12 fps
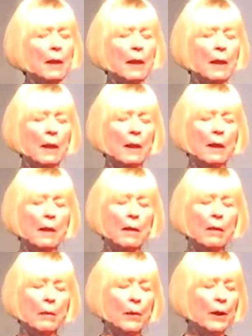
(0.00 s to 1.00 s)

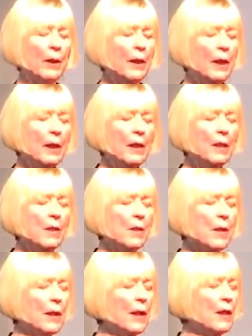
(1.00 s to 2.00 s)
in with
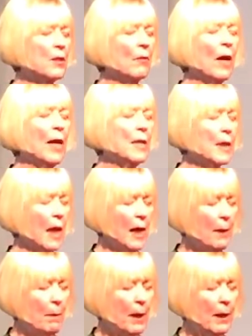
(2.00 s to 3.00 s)
ease, and in divine
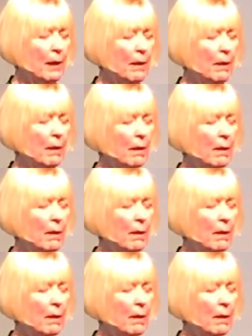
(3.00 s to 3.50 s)
timing.